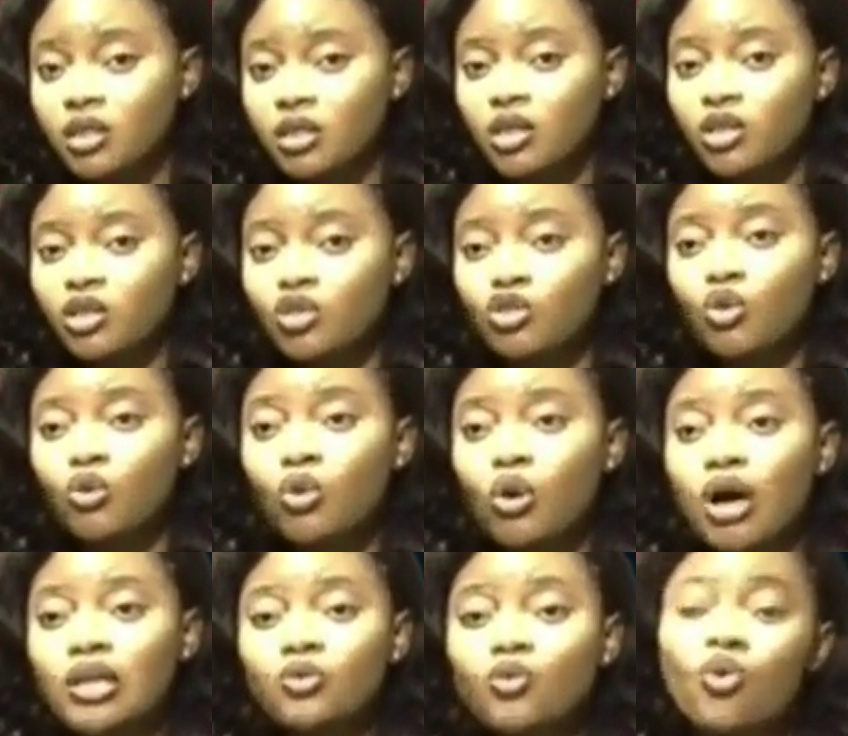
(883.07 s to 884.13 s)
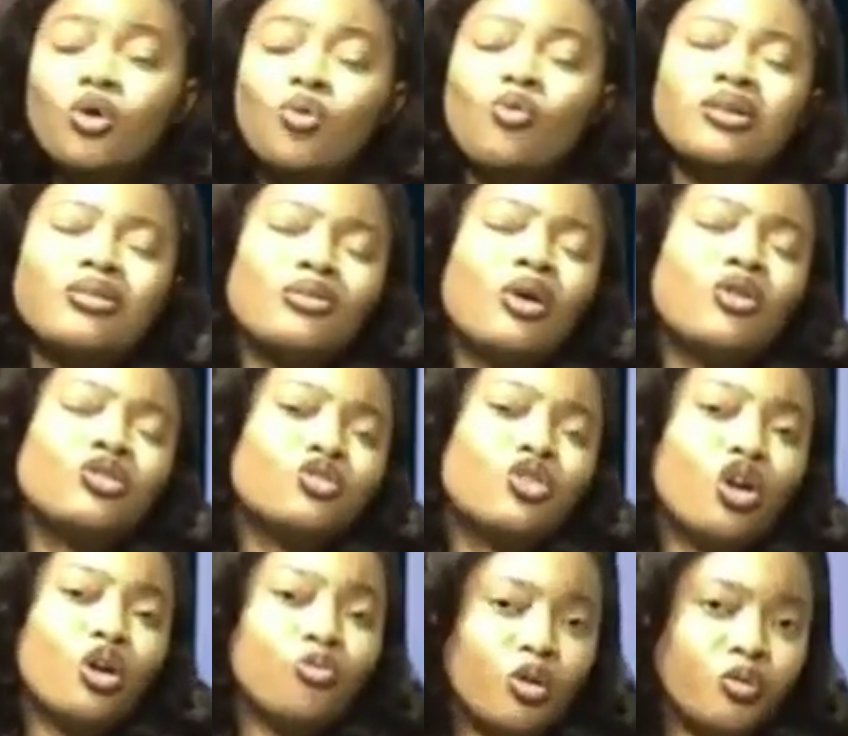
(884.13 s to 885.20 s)
So, and what could
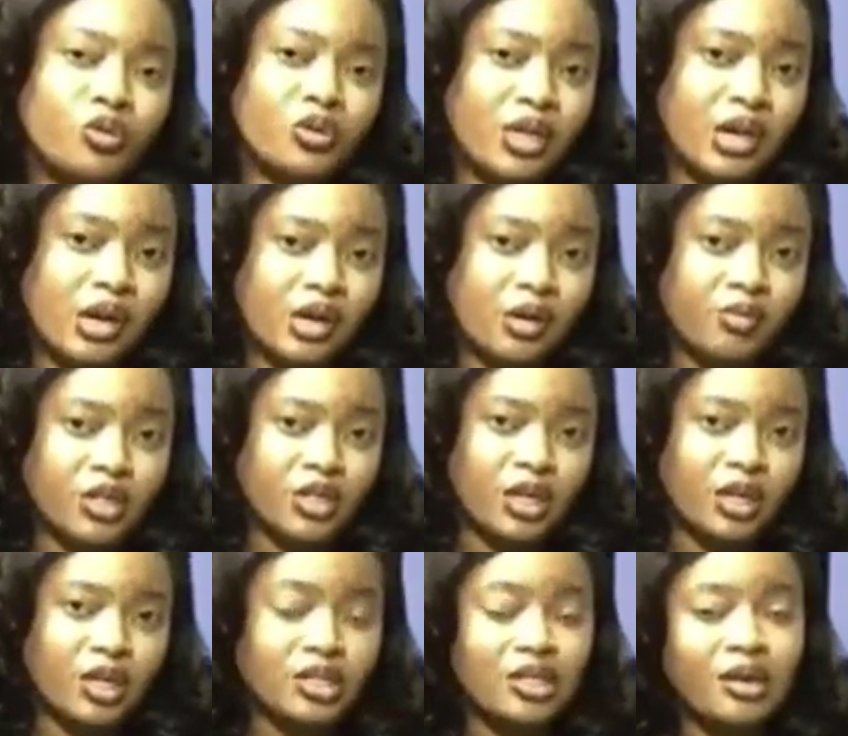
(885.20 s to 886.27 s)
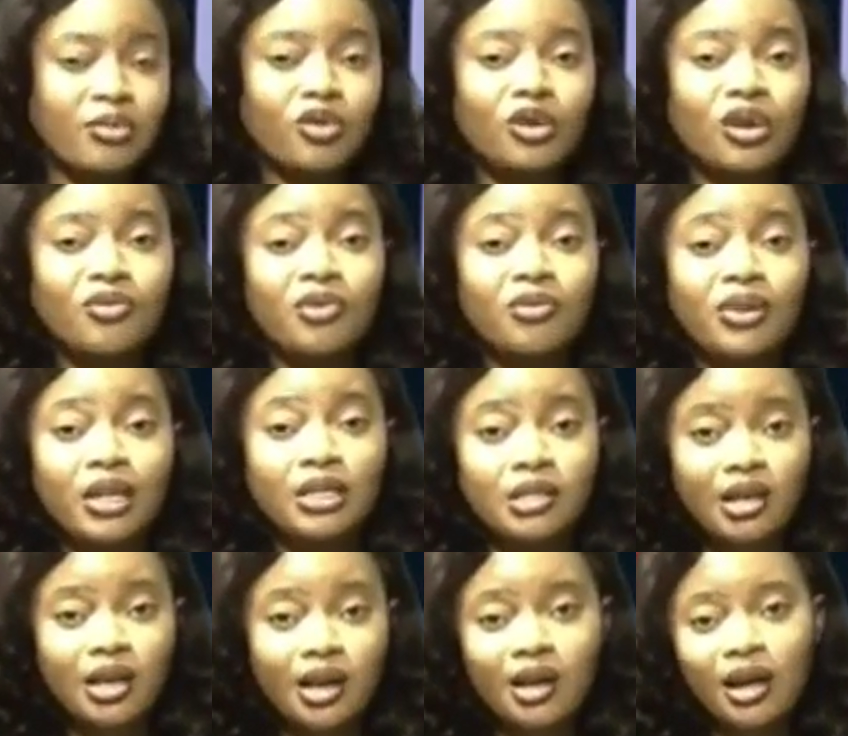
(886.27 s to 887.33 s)
come up in the car basically? Is it I'm going to have a flat
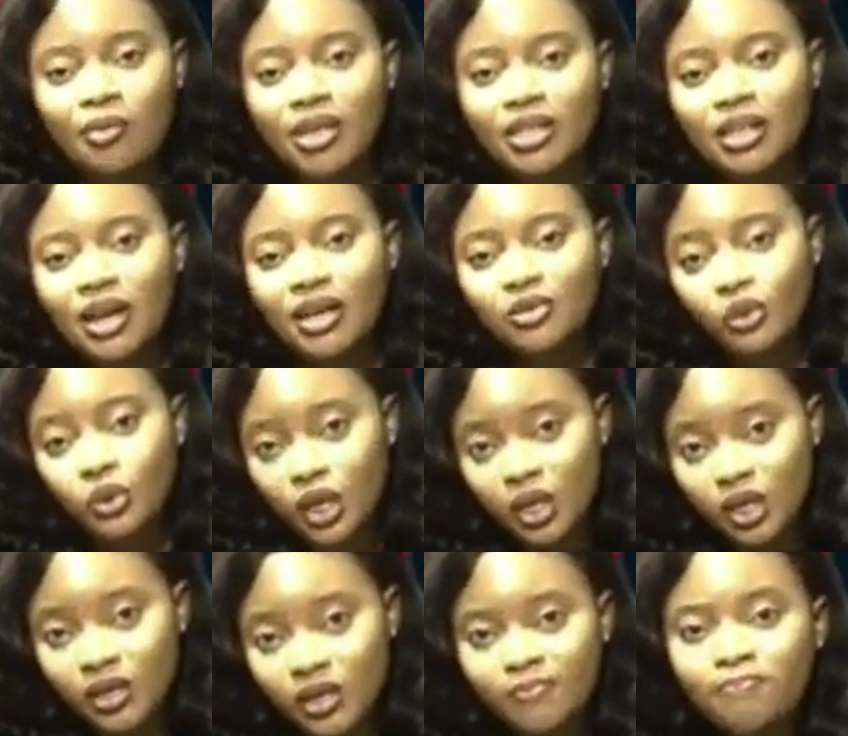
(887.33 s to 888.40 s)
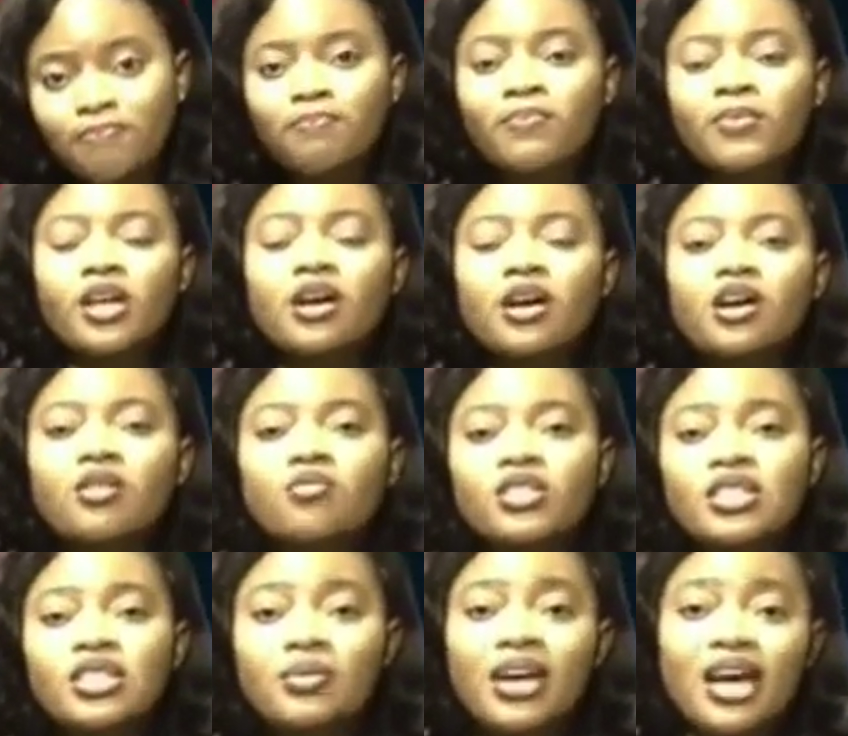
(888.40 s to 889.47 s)
tire? Are my tires okay? Is
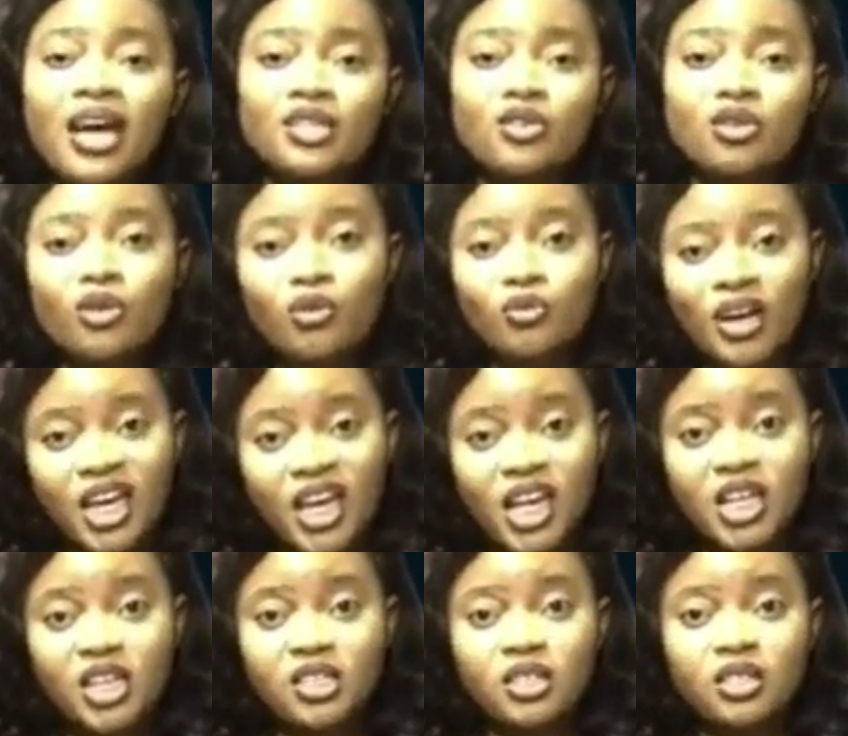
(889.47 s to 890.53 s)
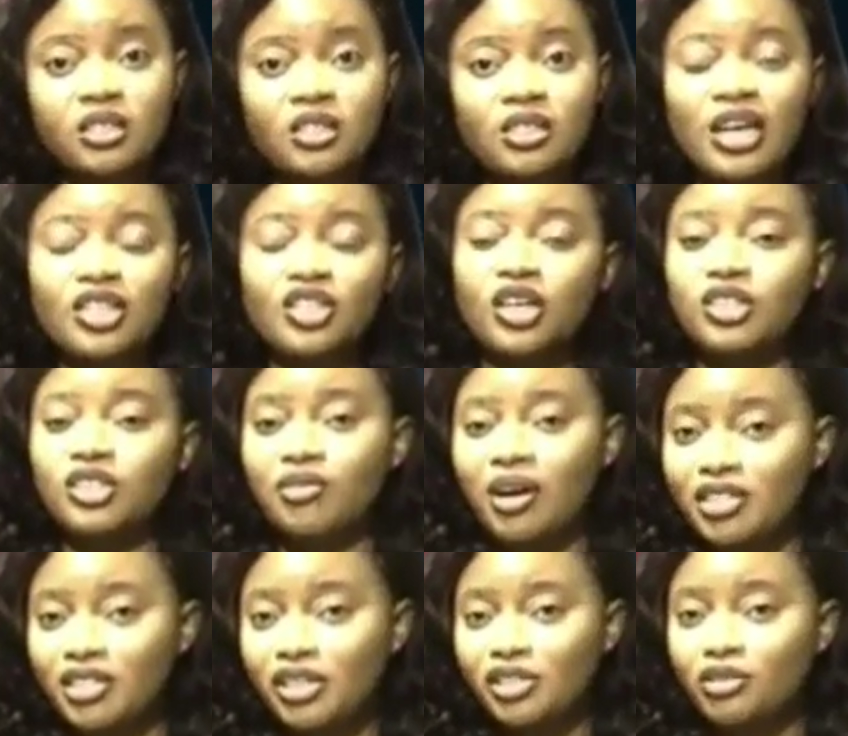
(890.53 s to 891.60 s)
it that my car is going to overheat? Did I check the
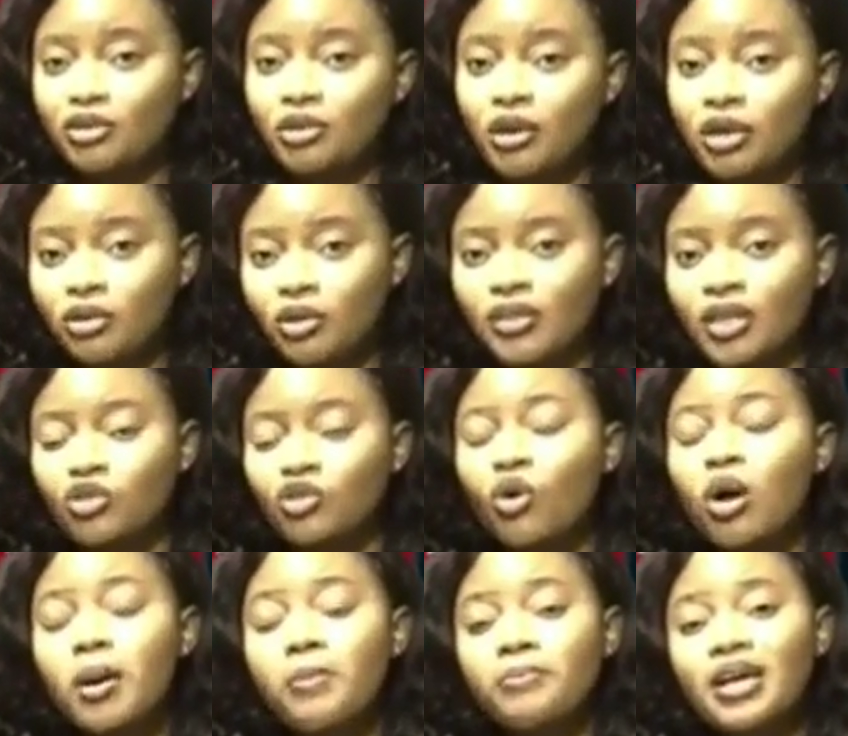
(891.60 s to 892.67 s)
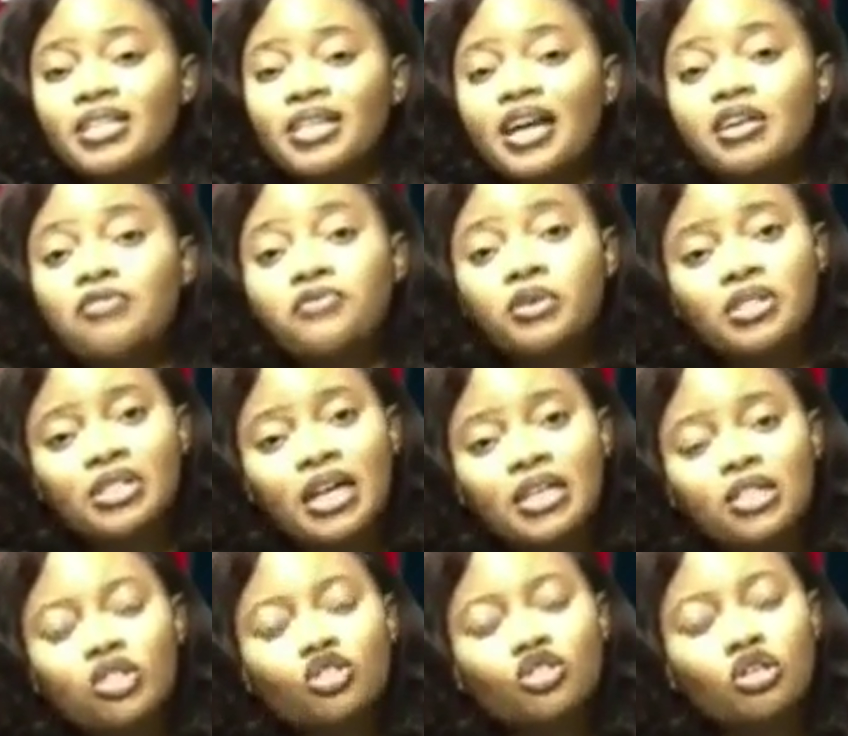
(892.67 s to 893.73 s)
radiator and all of that? So practically
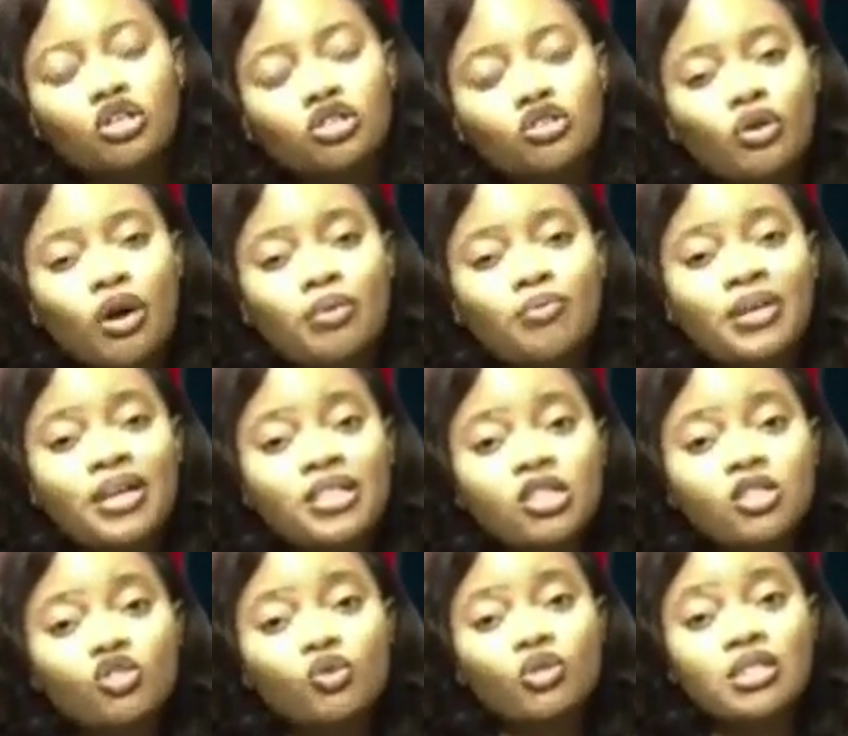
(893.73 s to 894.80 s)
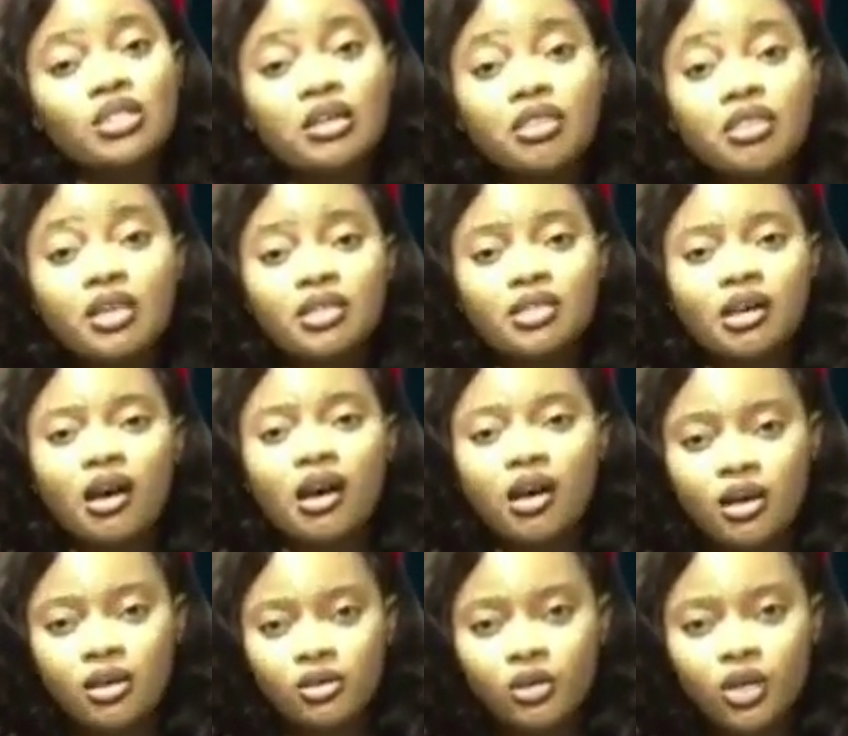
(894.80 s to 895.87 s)
foresight is just your ability to see things
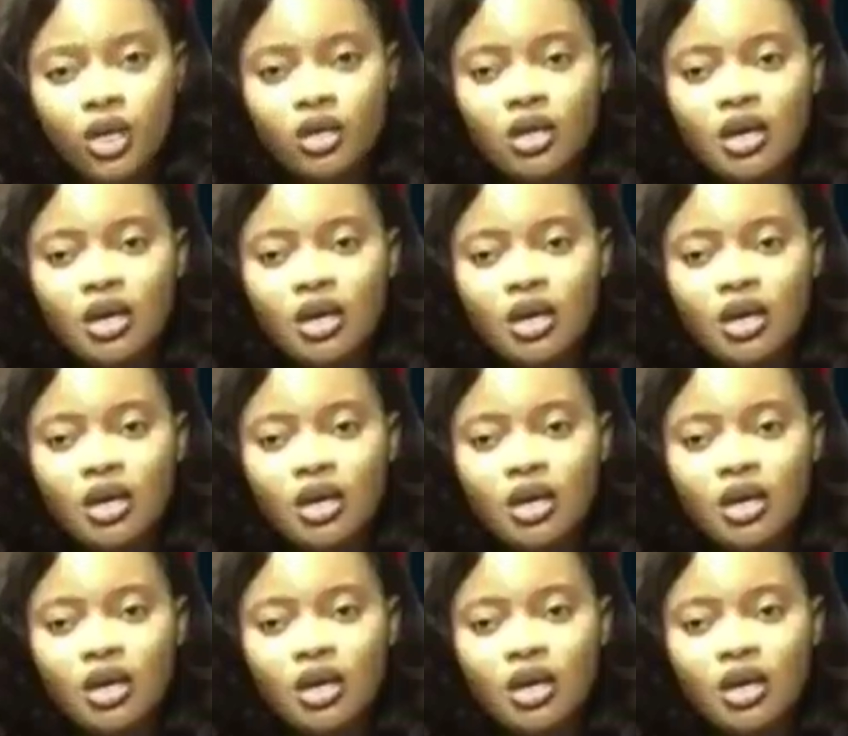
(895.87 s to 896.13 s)
ahead, okay?